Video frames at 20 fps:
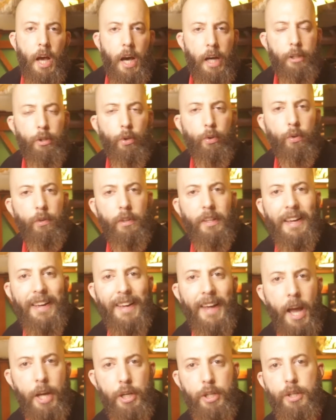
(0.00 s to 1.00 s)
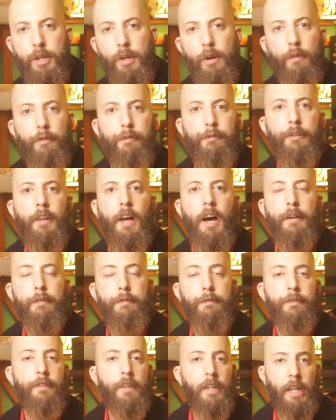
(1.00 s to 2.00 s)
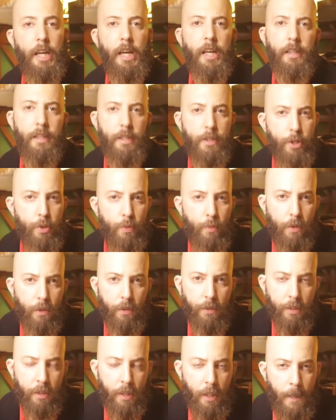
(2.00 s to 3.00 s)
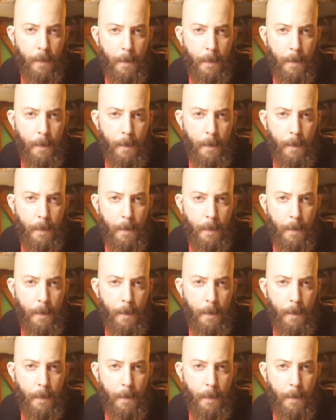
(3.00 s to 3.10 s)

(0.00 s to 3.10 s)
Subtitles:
a total negation of life in this world.